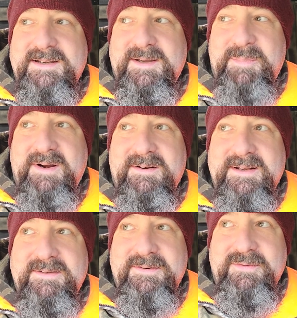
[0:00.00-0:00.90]

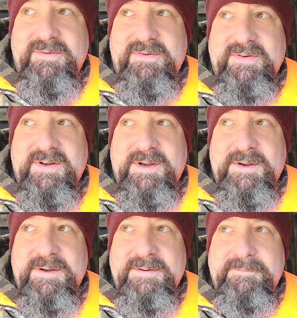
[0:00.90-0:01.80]
Apparently, there's
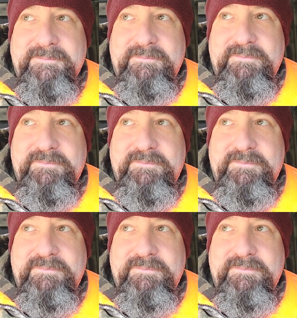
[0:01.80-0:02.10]
the